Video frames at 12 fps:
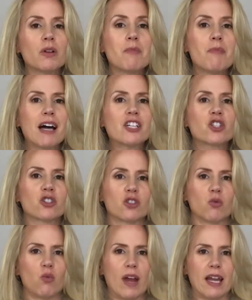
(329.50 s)
measured
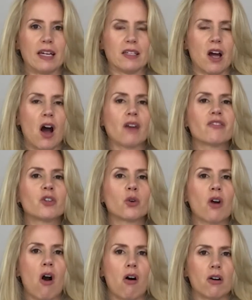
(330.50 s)
weight of your
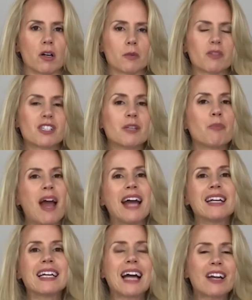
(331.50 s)
arms,
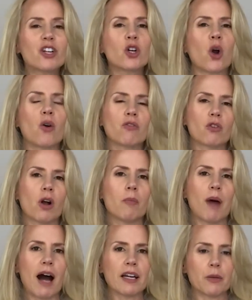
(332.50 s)
depending on your overall
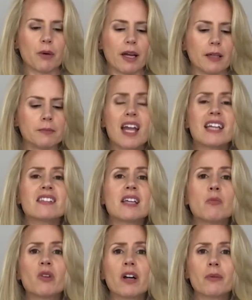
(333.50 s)
body weight, is
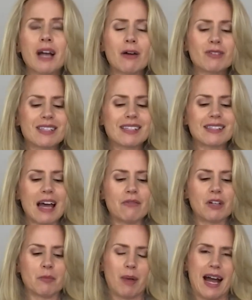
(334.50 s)
somewhere around
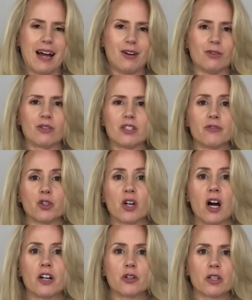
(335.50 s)
7 pounds if you're
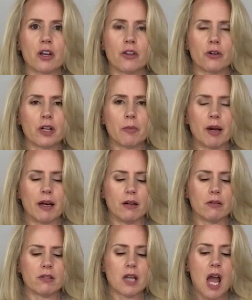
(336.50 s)
130
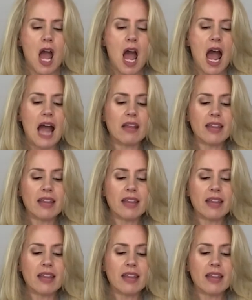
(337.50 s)
pounds, and